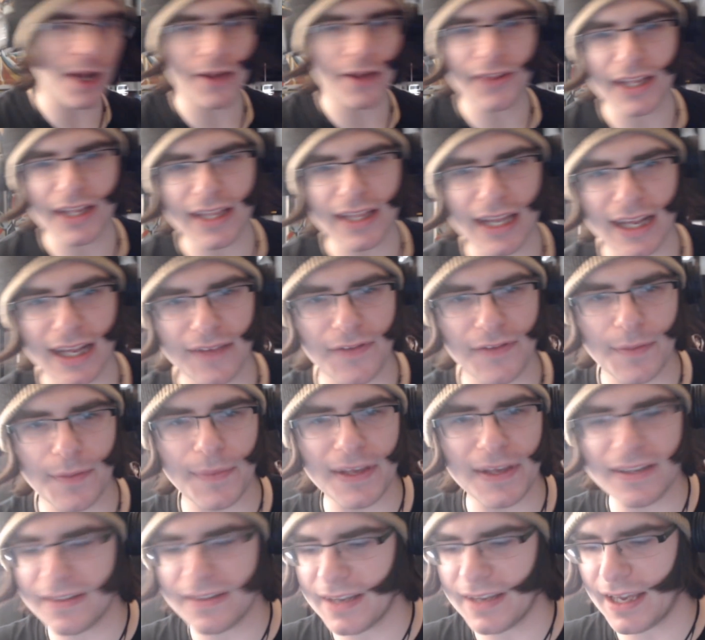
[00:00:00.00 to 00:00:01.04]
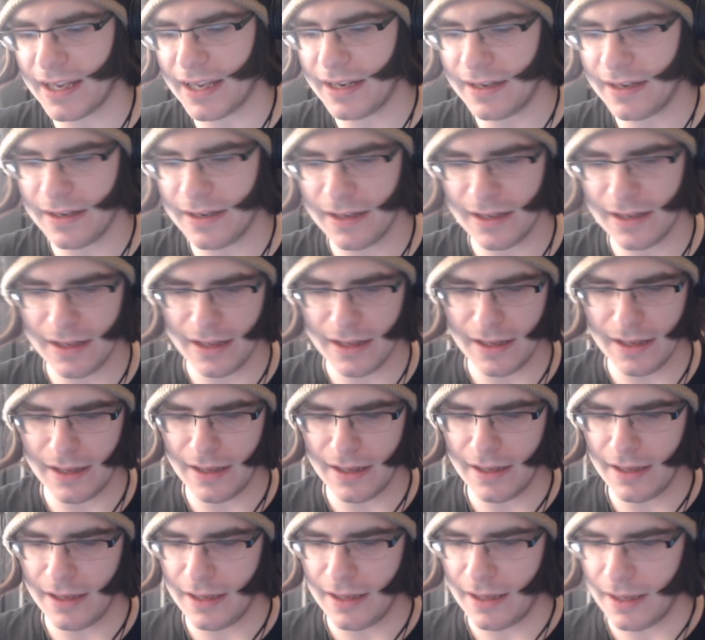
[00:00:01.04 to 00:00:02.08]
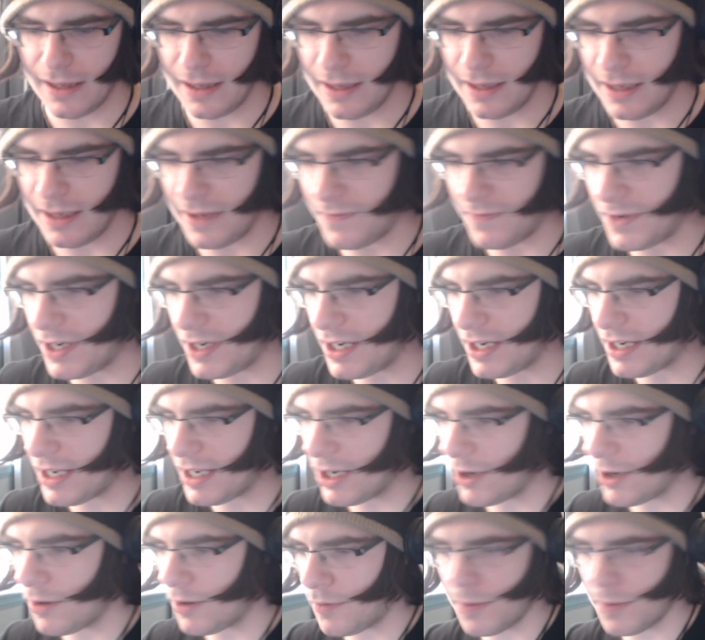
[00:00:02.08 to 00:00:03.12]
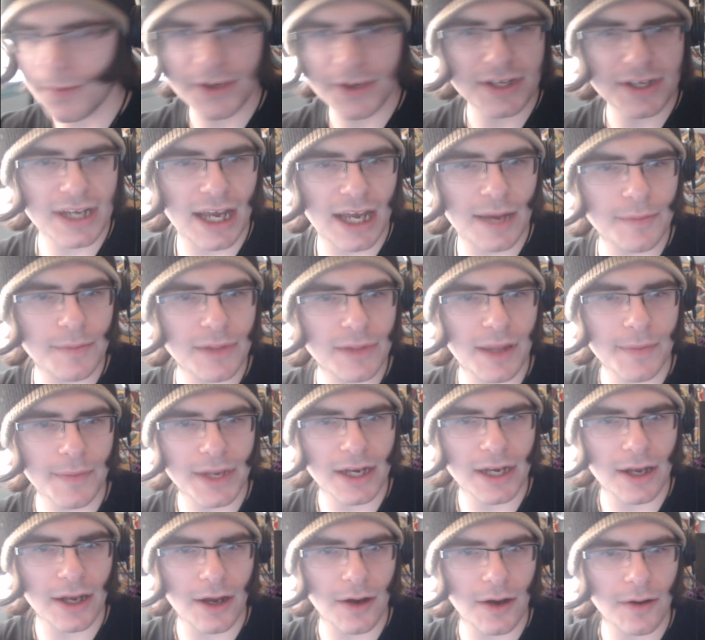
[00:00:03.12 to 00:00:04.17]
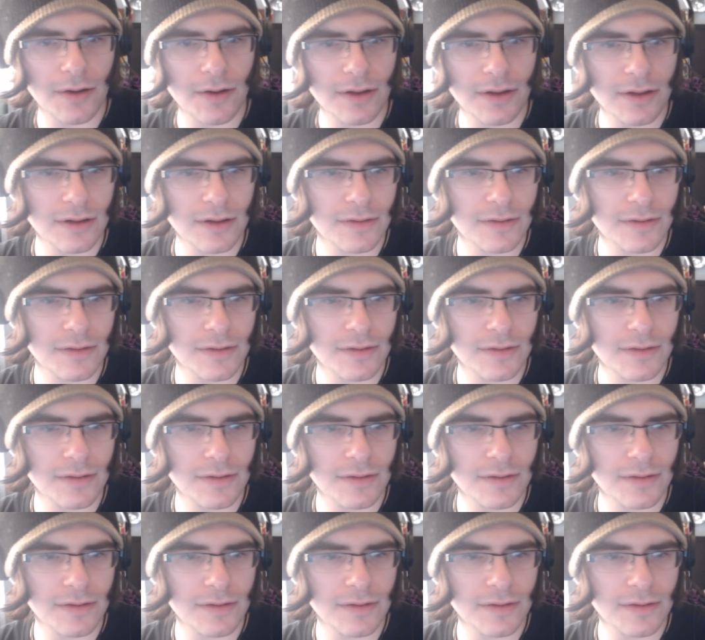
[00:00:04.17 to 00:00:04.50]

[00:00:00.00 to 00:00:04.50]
y'all think that EVP said? If you need to hear it one more time, let me know.